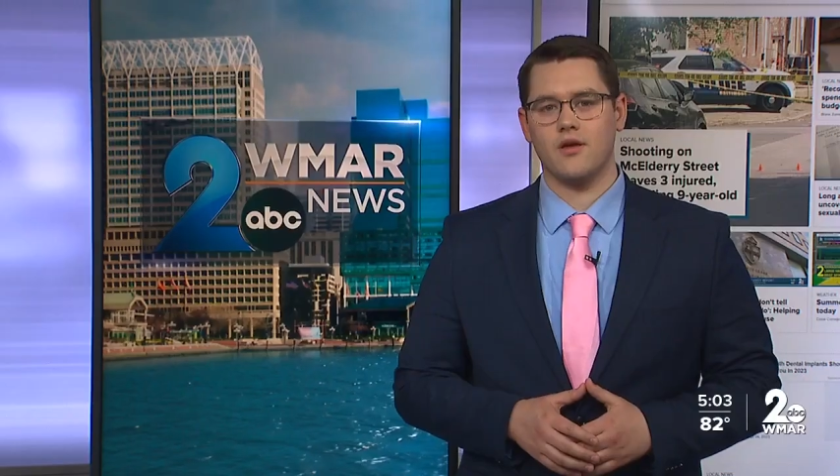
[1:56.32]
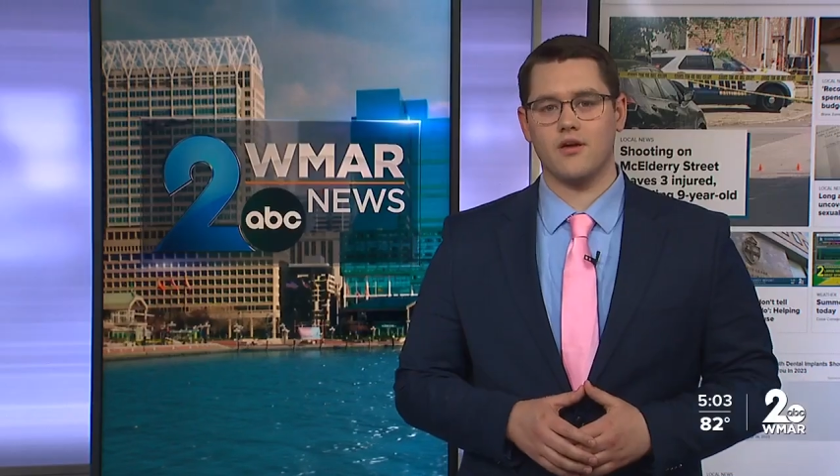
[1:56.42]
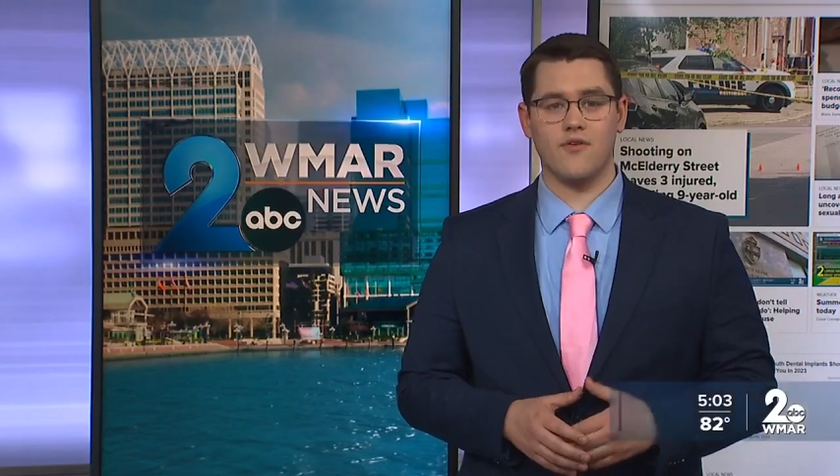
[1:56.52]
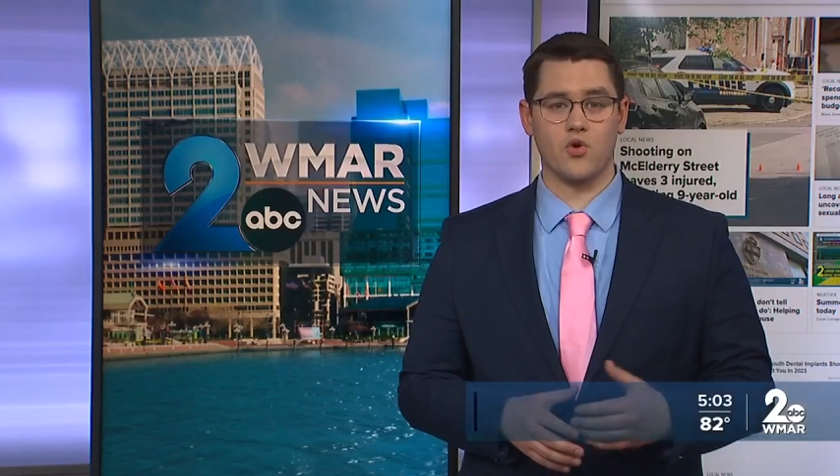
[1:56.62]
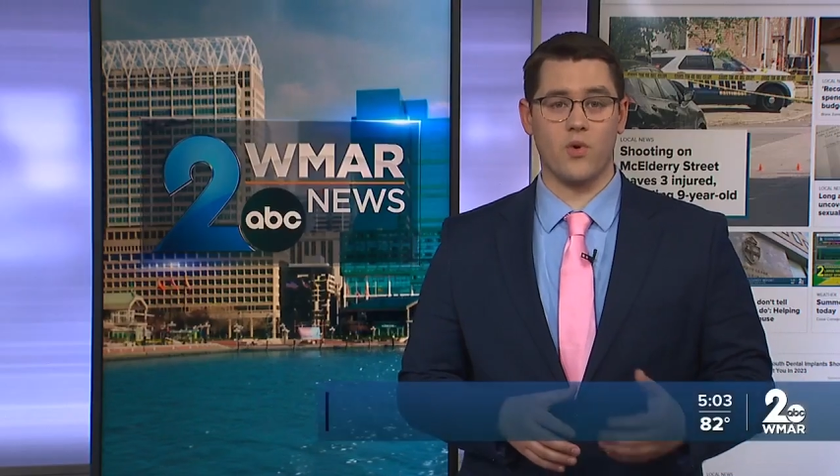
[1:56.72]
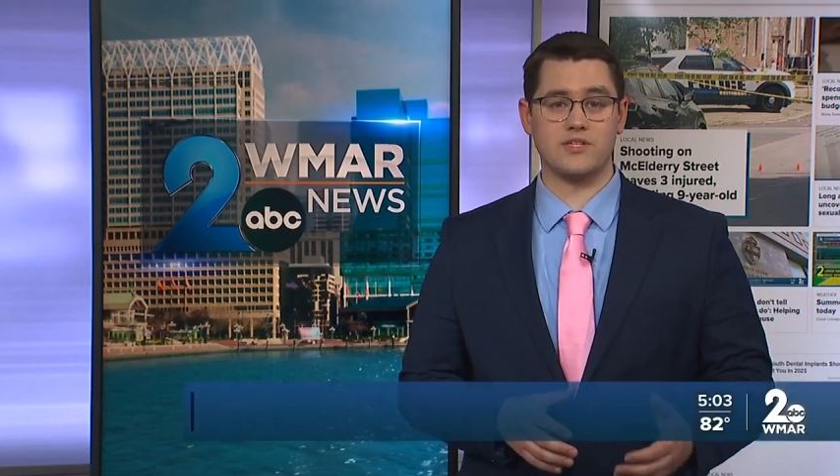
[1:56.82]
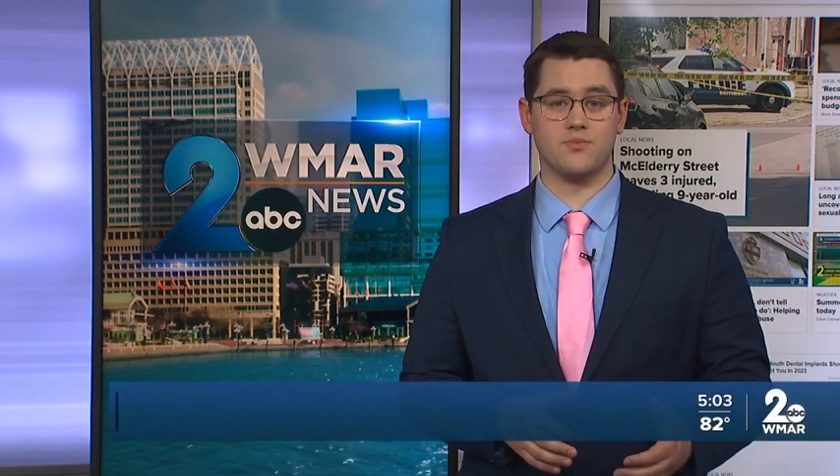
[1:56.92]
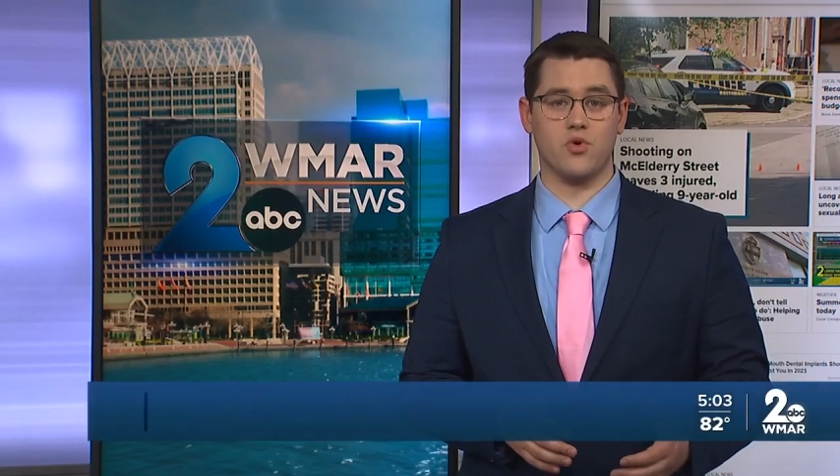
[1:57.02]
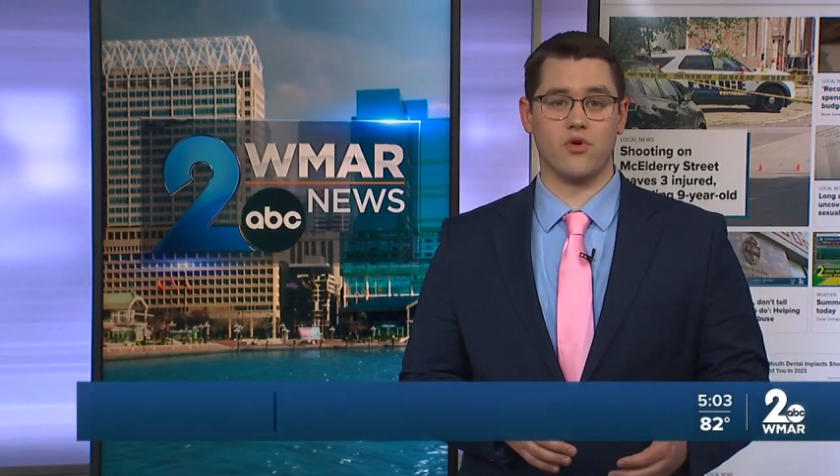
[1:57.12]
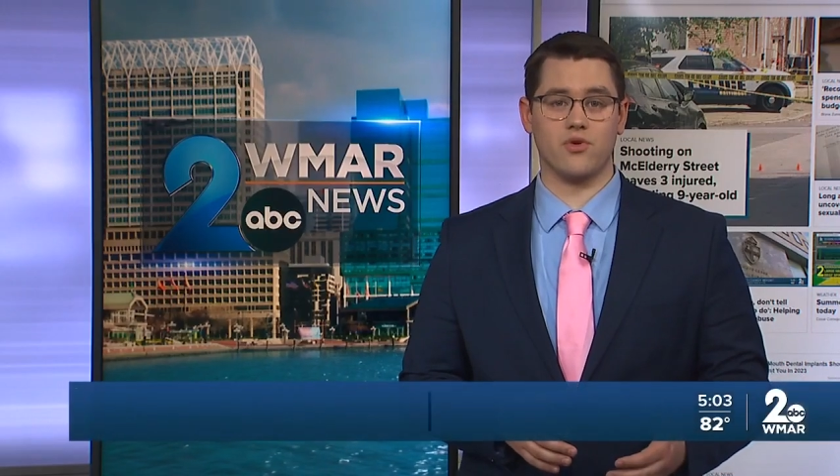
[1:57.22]
Governor
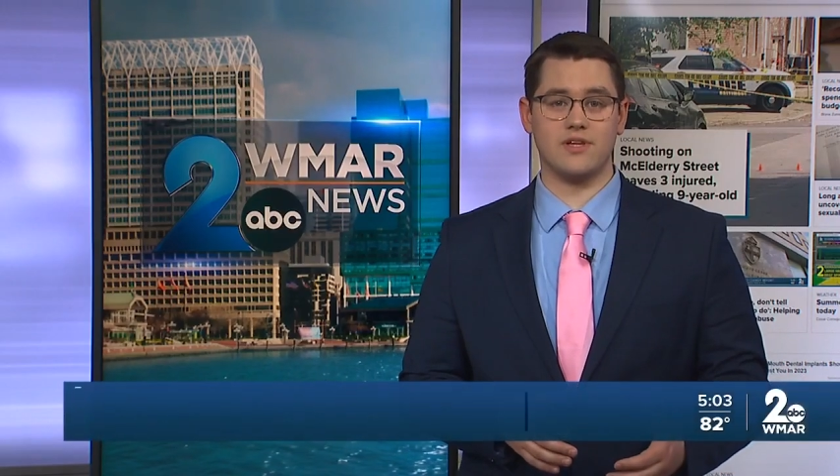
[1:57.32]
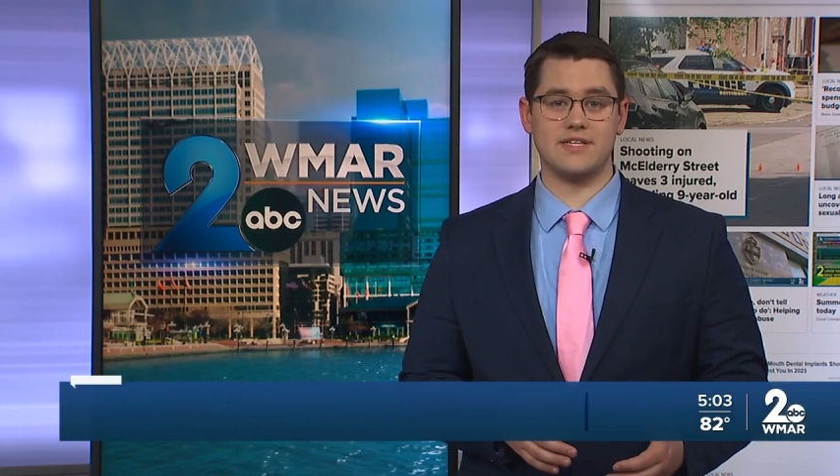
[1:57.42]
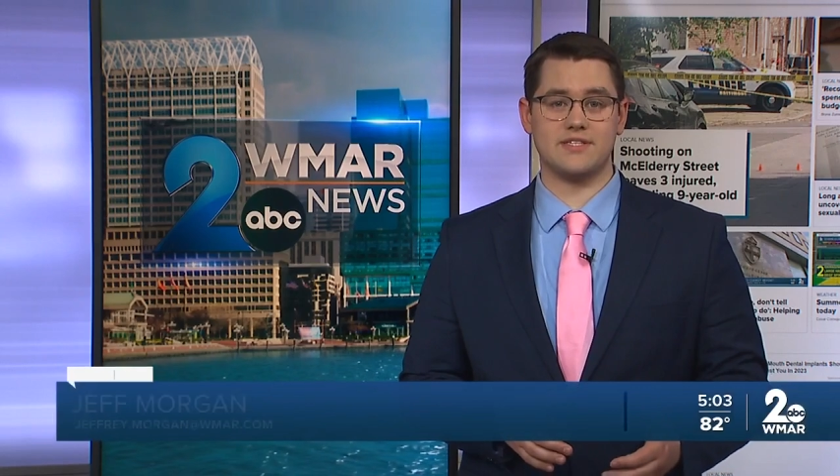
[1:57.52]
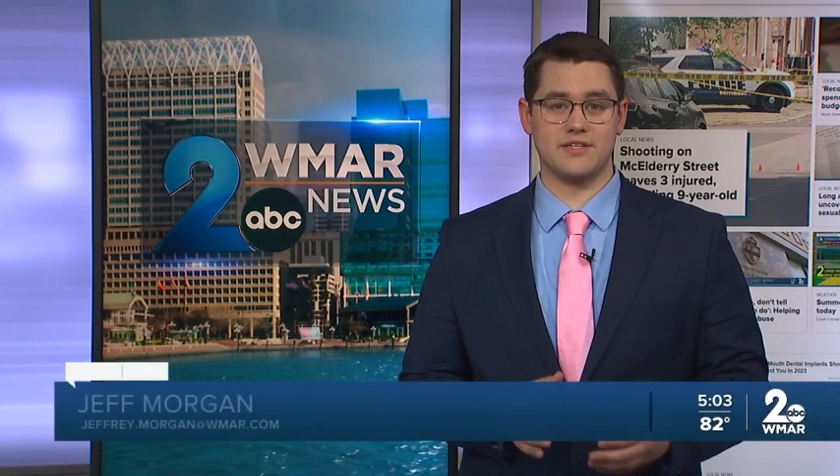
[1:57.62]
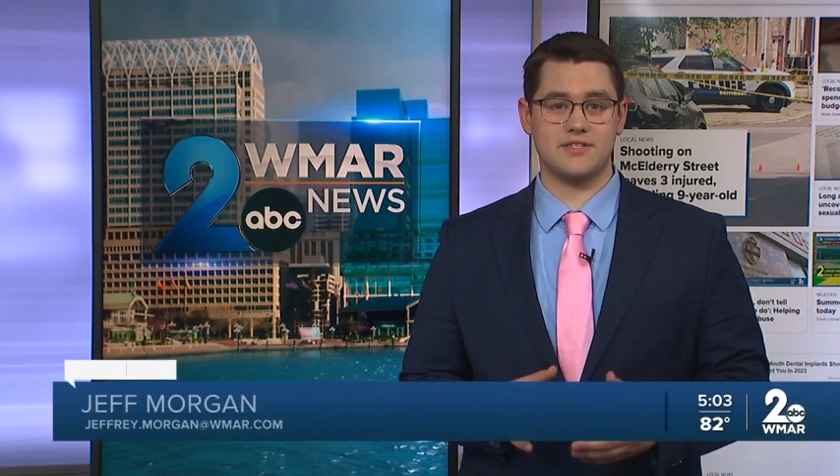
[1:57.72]
Wes Moore released a